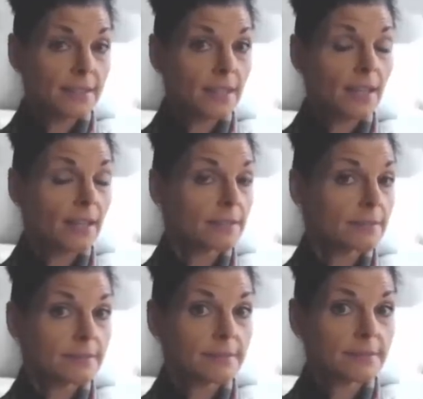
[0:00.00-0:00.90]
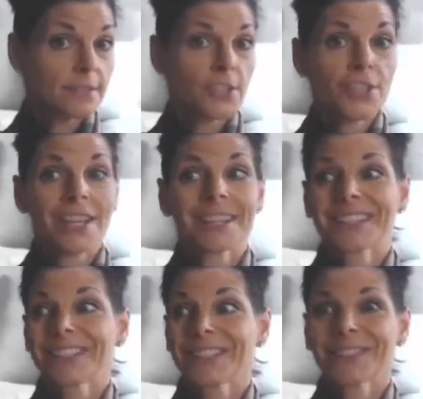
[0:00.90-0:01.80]
or not the
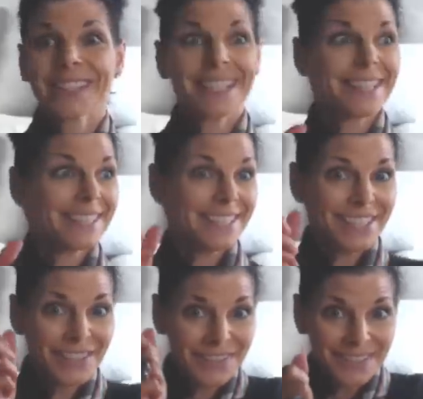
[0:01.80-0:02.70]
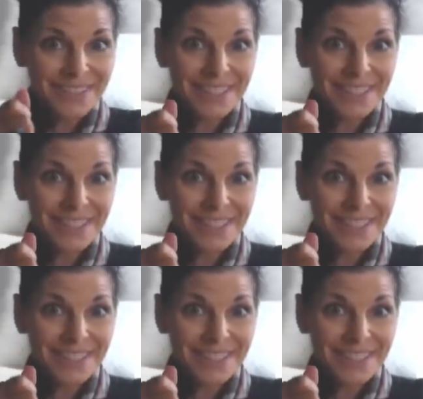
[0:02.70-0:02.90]
strobe light, the, you know, the